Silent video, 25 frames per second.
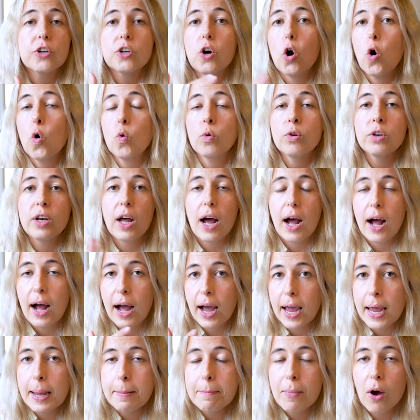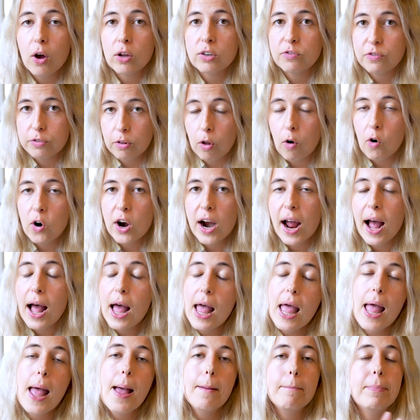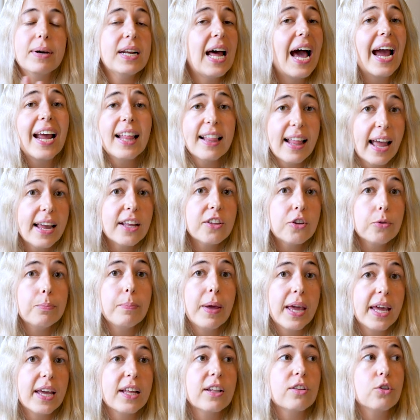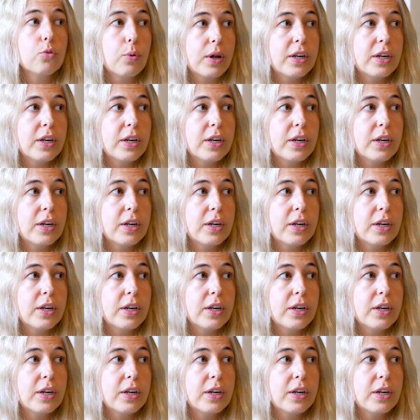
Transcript: your own time on Flora, but I like to make it